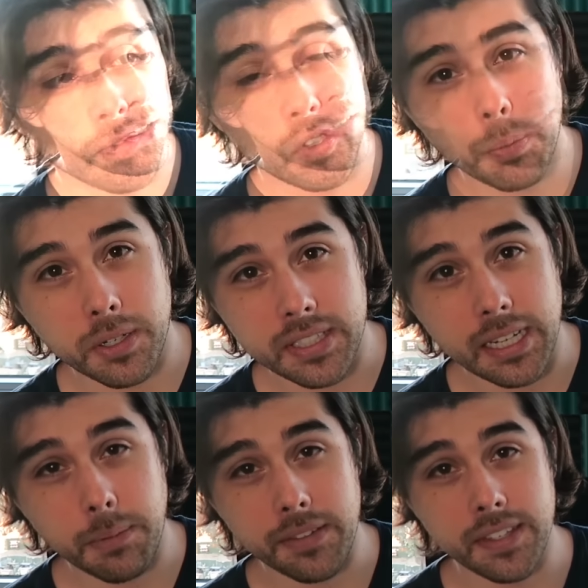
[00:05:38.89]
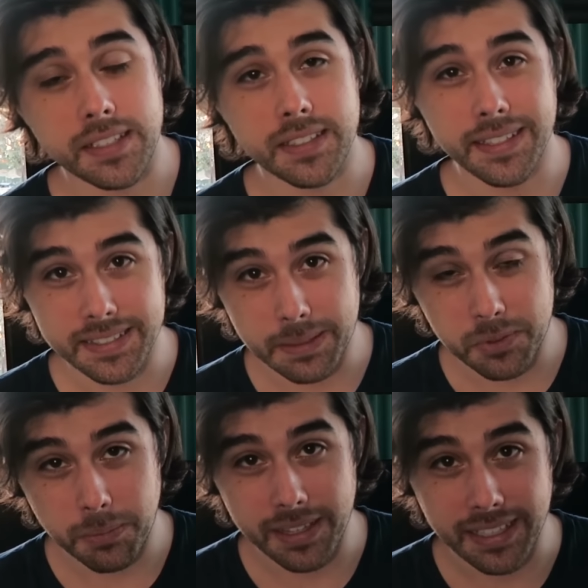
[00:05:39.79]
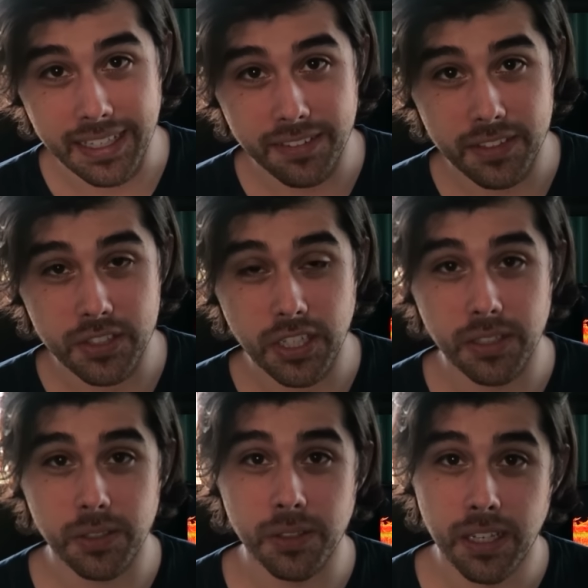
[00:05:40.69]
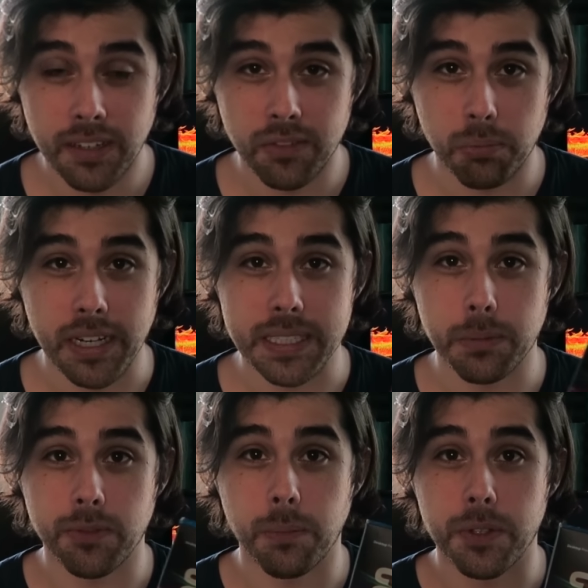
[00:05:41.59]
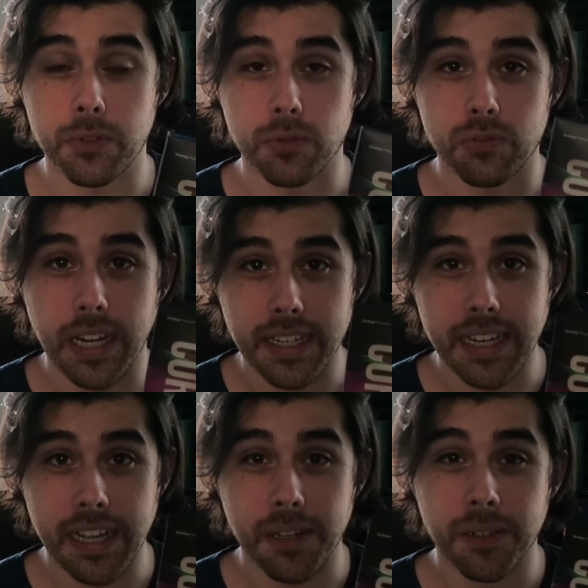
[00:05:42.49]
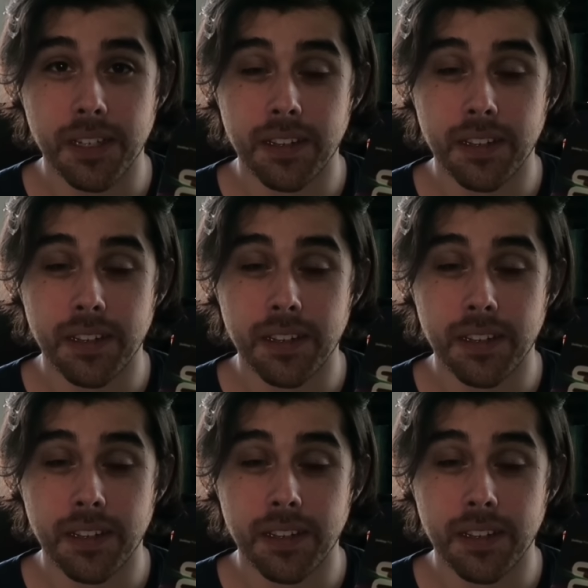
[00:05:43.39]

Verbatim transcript: Super excited about this. This seems to be the king of the jungle for price to performance right now